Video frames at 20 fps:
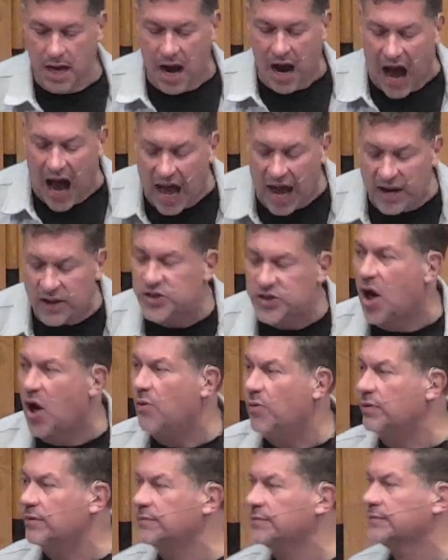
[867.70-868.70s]
on his own,
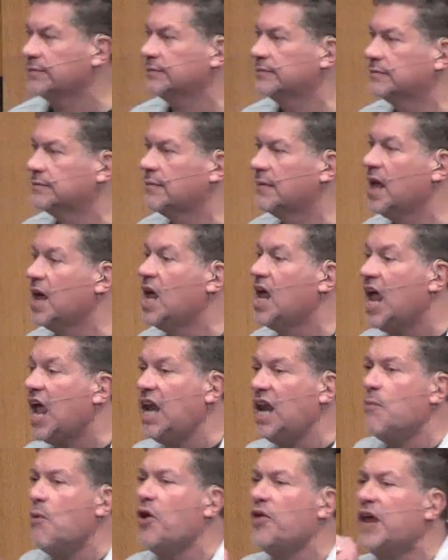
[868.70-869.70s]

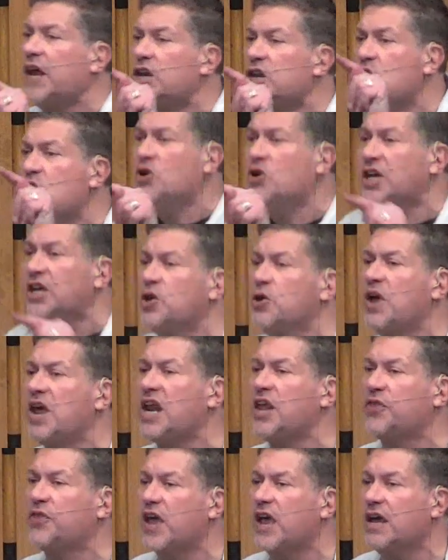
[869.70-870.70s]
any more than you can do
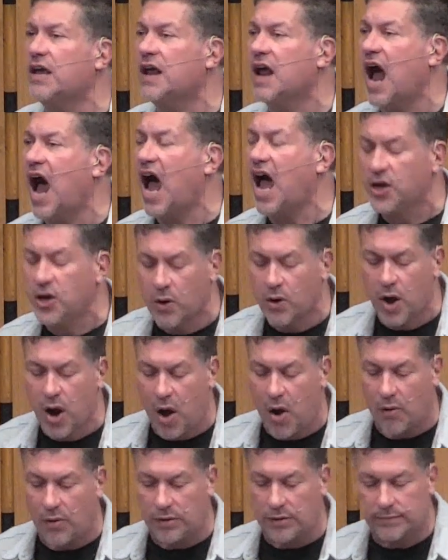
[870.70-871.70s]
anything on your
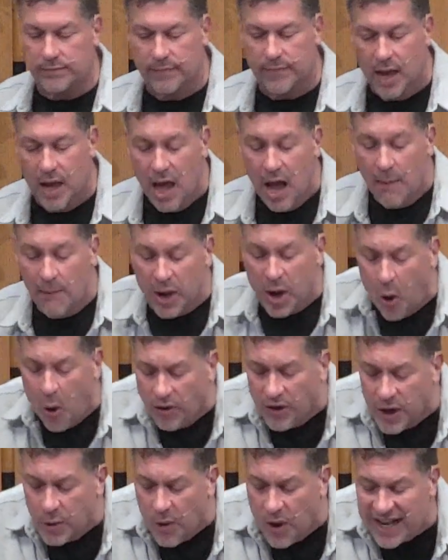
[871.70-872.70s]
own. But
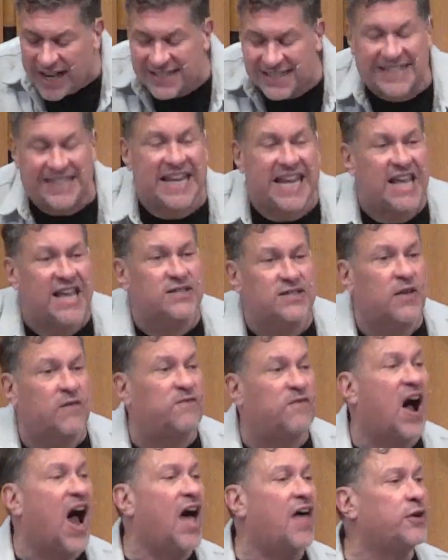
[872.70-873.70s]
only what he sees the
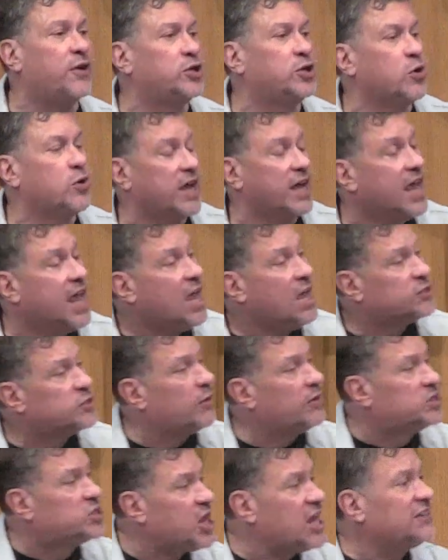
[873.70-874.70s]
Father doing. So,
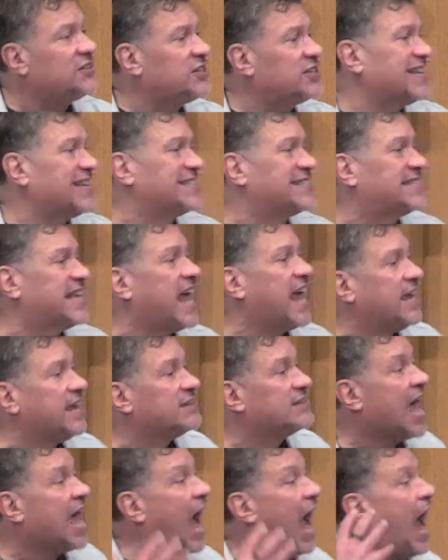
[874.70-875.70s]
what Jesus is saying is,
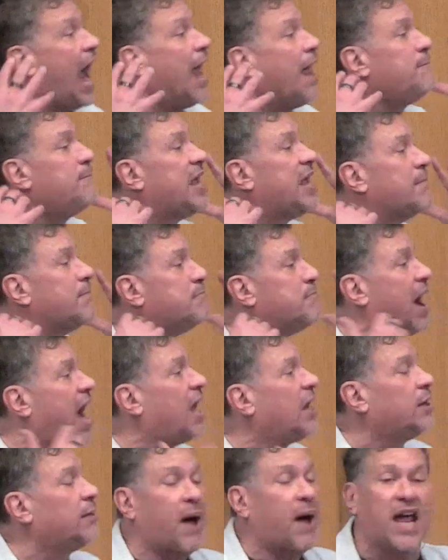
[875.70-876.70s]
I'm being
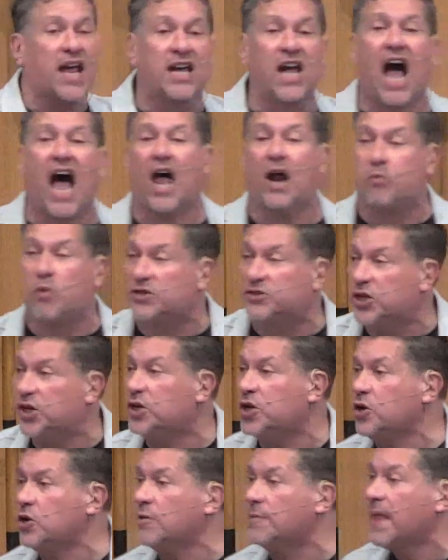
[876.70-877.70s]
modeled by God what to
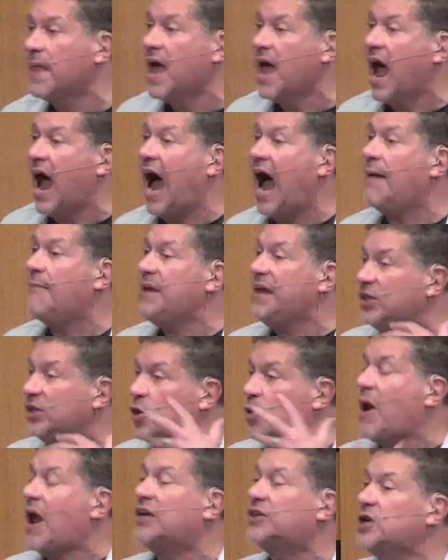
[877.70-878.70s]
do. I'm being
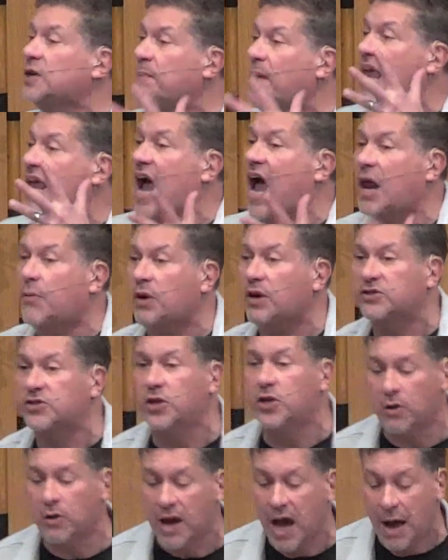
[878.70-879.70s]
directed by God what to
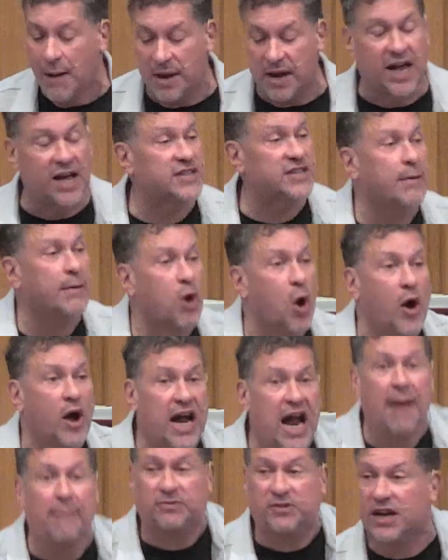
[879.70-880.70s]
do because I'm going
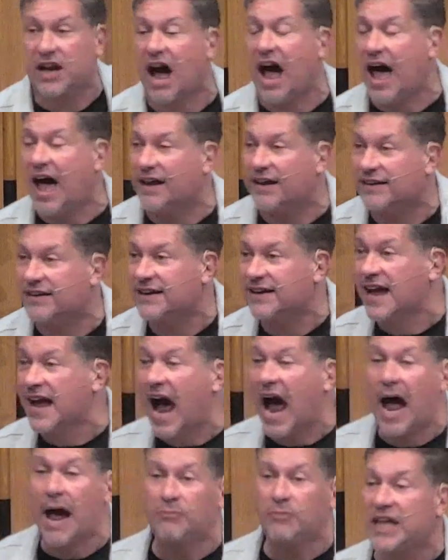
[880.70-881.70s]
up to God.
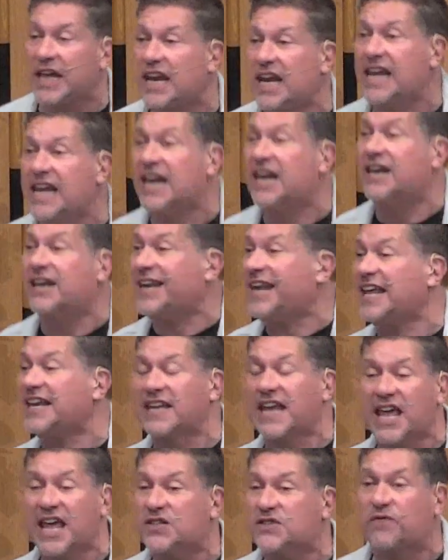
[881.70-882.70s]
I'm leaning in, into
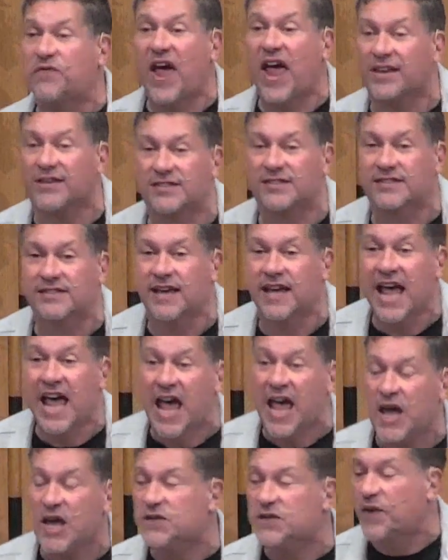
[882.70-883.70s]
his face.
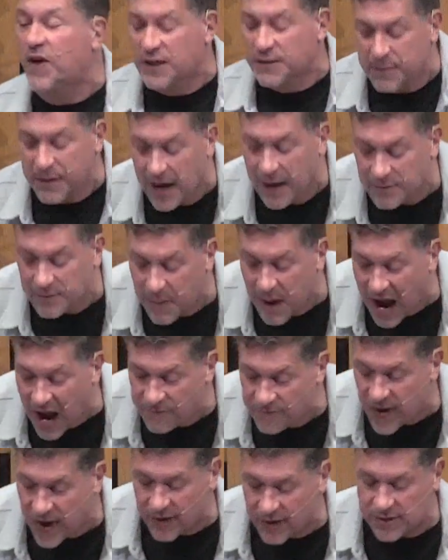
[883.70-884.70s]
His face becomes my
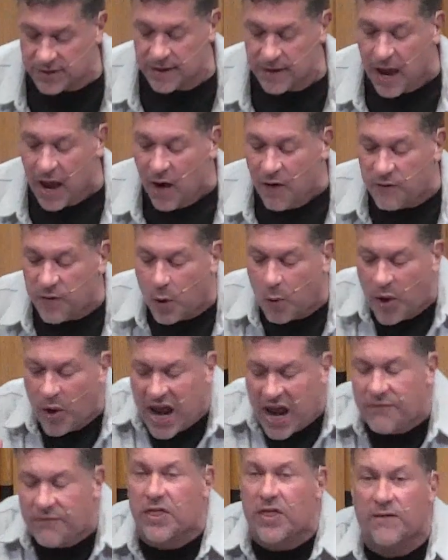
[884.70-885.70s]
face. For
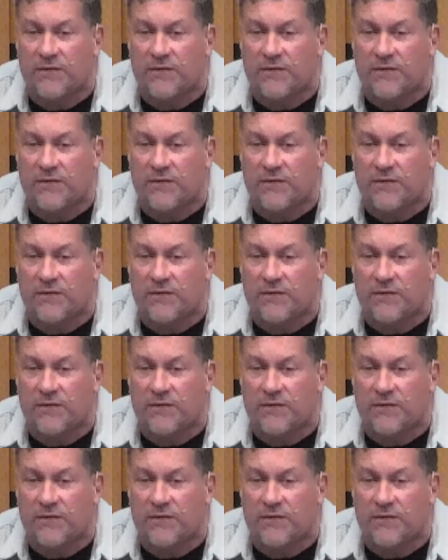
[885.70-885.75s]
whatever the